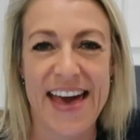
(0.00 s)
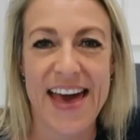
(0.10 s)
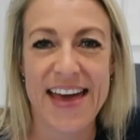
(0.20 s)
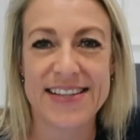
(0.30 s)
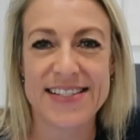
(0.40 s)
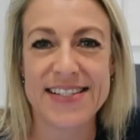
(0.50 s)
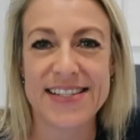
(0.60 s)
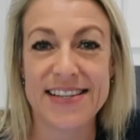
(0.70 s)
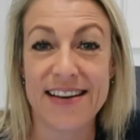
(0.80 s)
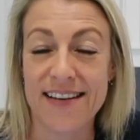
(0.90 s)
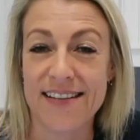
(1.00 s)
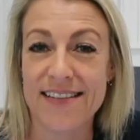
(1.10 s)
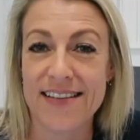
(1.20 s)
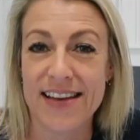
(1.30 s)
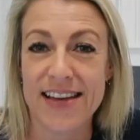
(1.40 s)
And
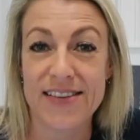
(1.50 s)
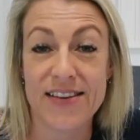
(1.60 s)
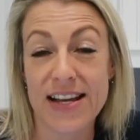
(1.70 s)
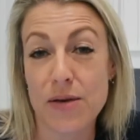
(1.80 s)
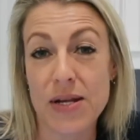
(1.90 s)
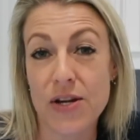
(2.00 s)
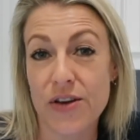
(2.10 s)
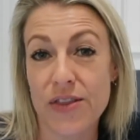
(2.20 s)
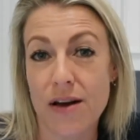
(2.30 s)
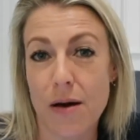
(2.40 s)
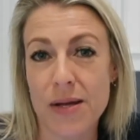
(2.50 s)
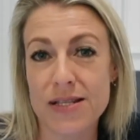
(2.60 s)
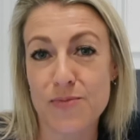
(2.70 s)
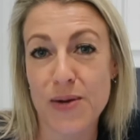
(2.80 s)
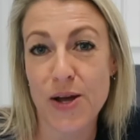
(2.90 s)
yeah, you can let me know in the
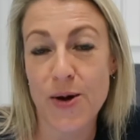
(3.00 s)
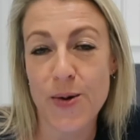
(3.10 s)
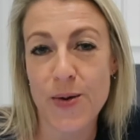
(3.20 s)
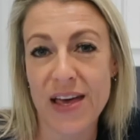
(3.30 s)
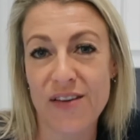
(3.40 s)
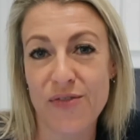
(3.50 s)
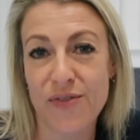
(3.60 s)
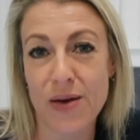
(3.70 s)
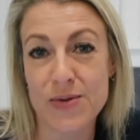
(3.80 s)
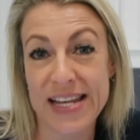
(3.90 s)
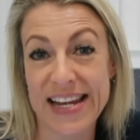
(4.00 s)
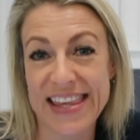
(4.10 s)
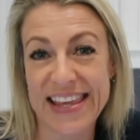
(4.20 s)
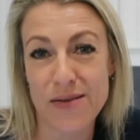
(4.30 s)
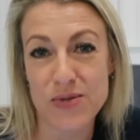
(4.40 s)
comments below if there was
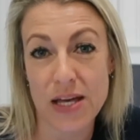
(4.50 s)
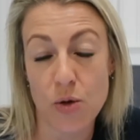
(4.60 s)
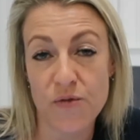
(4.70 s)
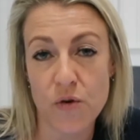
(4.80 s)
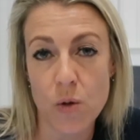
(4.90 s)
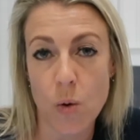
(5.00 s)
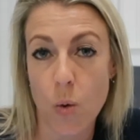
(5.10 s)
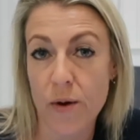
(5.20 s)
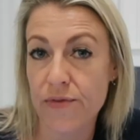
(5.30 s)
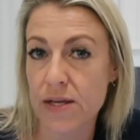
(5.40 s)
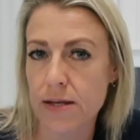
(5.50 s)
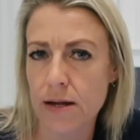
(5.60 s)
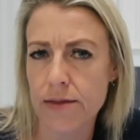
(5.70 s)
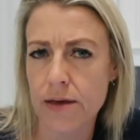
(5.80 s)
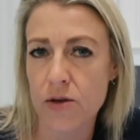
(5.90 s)
anything that was helpful, or if there's
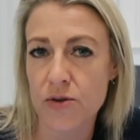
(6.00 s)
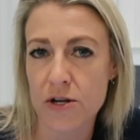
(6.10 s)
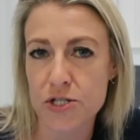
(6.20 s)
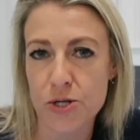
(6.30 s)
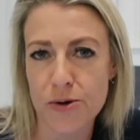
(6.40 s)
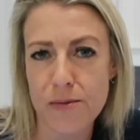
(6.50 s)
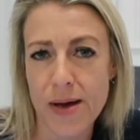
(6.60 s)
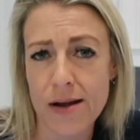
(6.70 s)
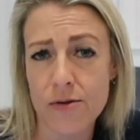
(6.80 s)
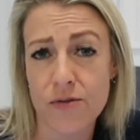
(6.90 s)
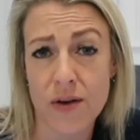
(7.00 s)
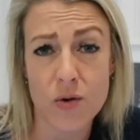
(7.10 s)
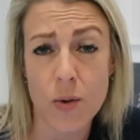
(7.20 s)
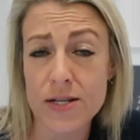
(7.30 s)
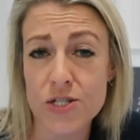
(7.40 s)
anything you're not sure about, or if you
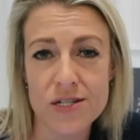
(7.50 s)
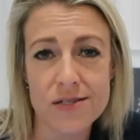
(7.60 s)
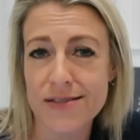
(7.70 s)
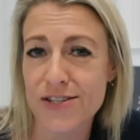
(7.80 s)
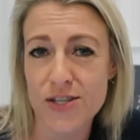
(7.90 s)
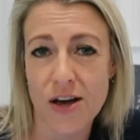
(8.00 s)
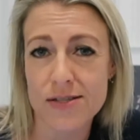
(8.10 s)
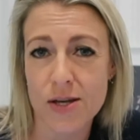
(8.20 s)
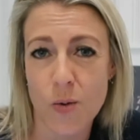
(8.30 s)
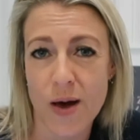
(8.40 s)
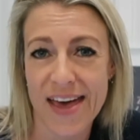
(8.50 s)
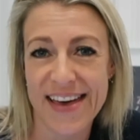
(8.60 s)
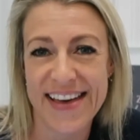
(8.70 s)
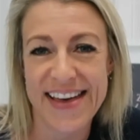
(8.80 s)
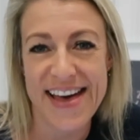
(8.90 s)
have questions, just ask
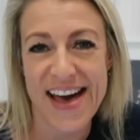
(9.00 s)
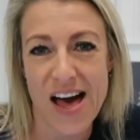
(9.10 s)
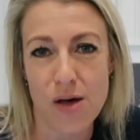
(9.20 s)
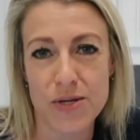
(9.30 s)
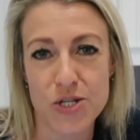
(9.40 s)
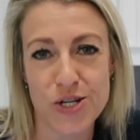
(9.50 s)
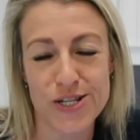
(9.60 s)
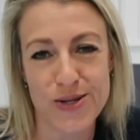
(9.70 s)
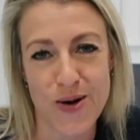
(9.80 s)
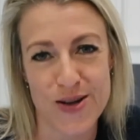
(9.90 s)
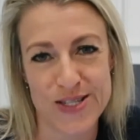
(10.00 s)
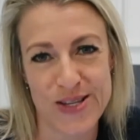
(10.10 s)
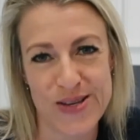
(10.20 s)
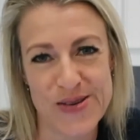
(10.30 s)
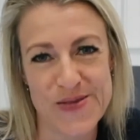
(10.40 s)
away. I'll be sure to
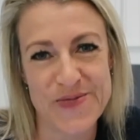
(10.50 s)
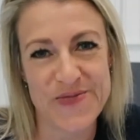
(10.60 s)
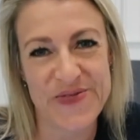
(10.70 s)
answer you.